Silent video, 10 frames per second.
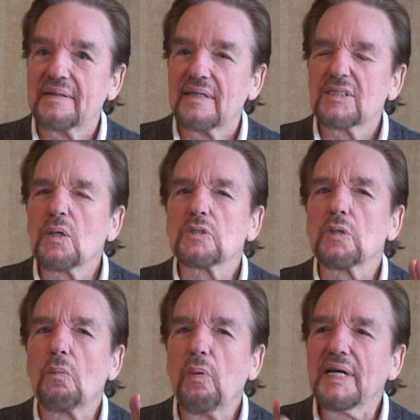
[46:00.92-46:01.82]

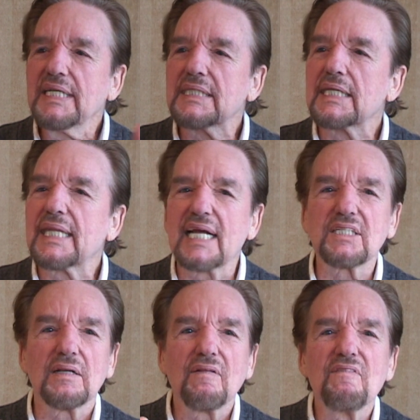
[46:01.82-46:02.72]
So what is it
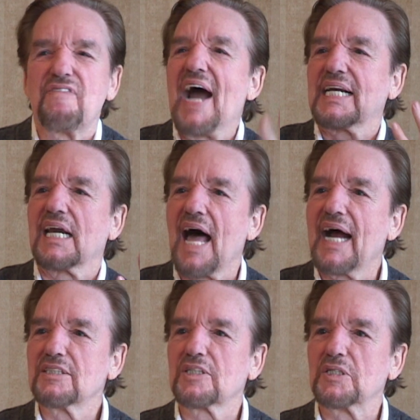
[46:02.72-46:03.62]
that
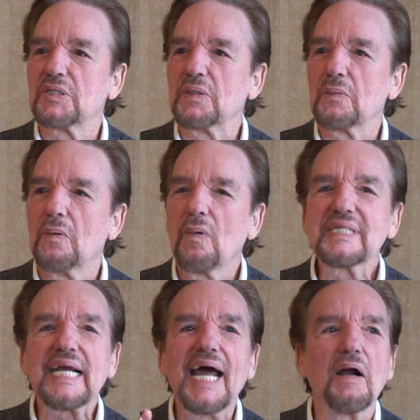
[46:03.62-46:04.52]
vitalizes you?
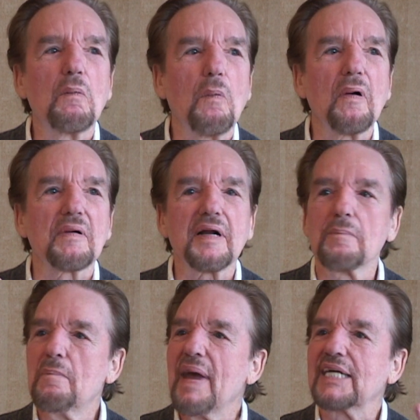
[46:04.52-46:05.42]
What kind of work
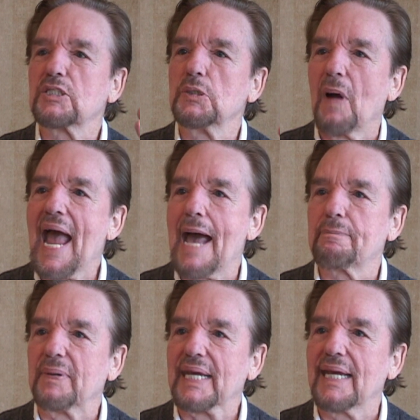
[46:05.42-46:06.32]
makes you
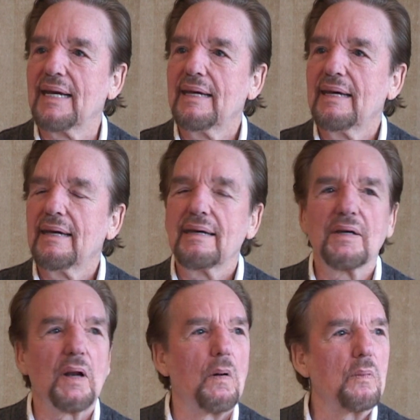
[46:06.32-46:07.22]
happy?
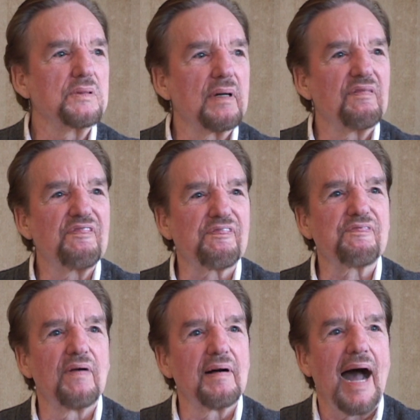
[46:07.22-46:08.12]

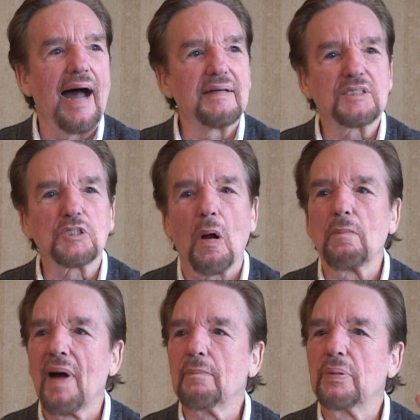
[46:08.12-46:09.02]
I
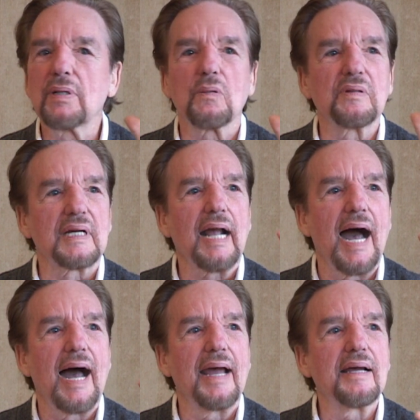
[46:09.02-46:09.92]
start my book with a
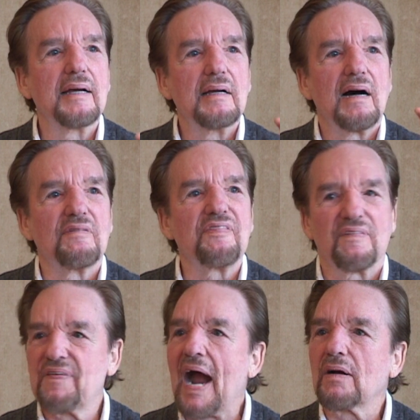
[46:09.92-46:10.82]
guy, the
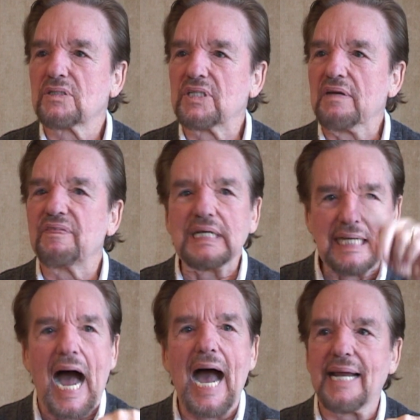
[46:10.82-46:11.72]
fire chief. He
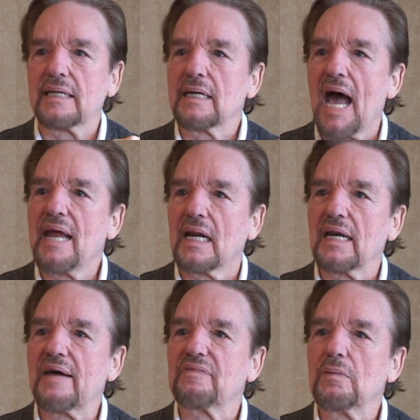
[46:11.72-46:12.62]
died in
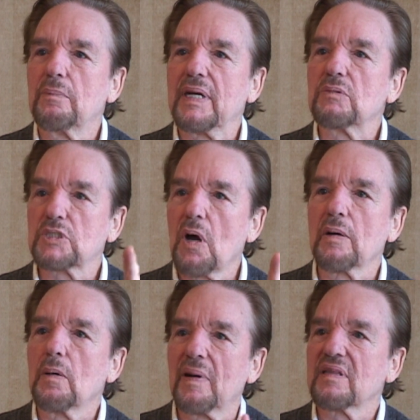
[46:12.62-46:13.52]
9/11, but he was
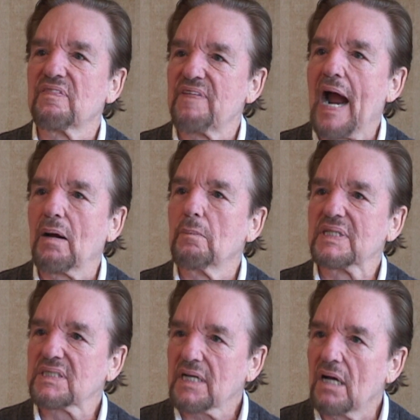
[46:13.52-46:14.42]
talking about the
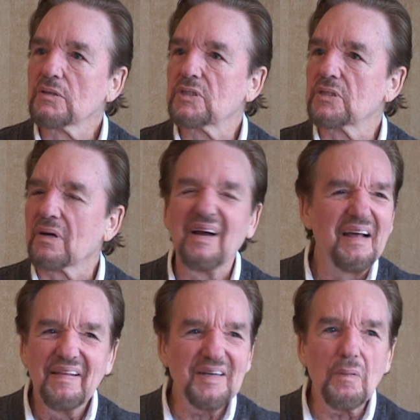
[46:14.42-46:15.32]
fireman's culture.
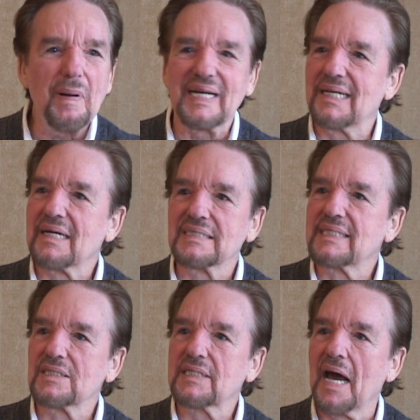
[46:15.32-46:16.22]
That nobody does
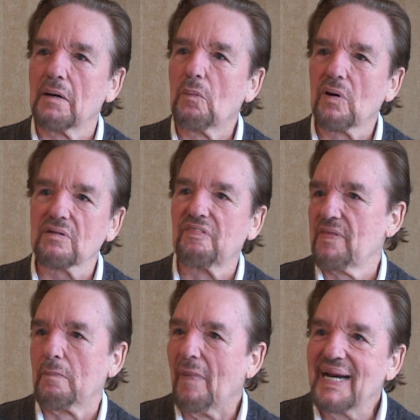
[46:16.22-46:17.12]
this kind of work for
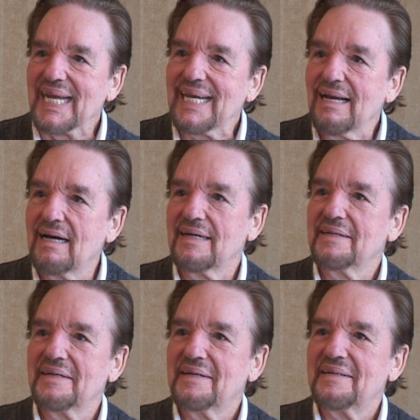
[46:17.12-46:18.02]
the money.
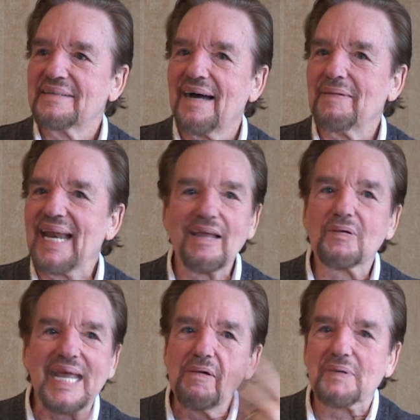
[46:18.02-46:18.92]
I mean,
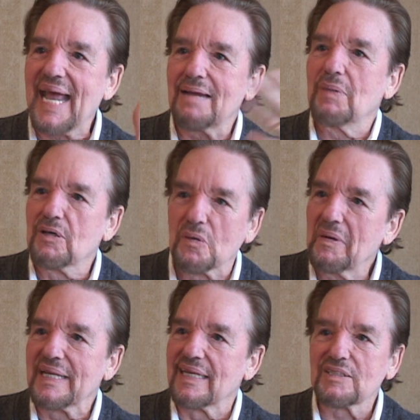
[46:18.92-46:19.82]
you can't be
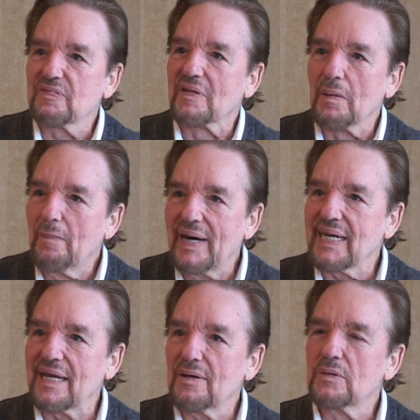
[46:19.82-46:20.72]
doing this for the
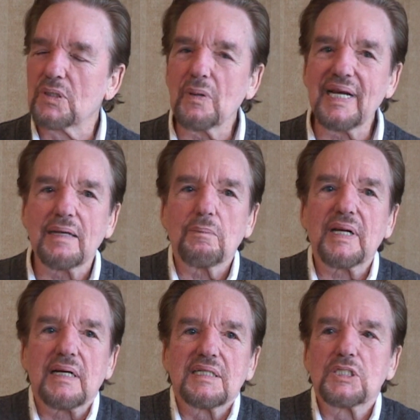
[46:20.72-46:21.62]
money. You're doing it
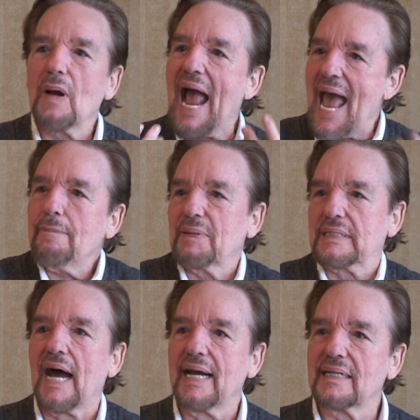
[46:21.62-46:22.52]
because your
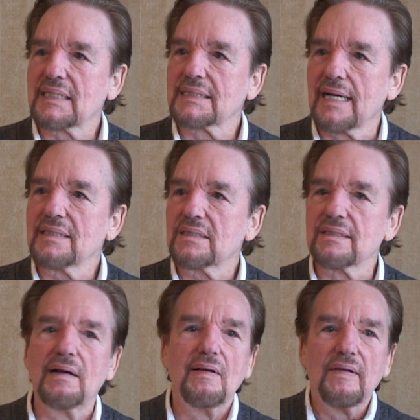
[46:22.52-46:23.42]
appetite is such
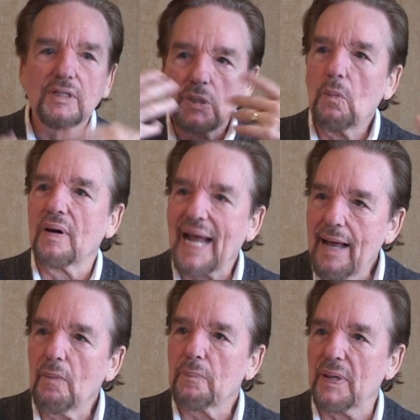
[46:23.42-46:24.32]
that you want to
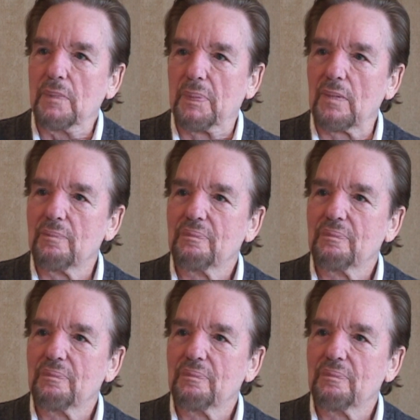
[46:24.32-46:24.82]
help people.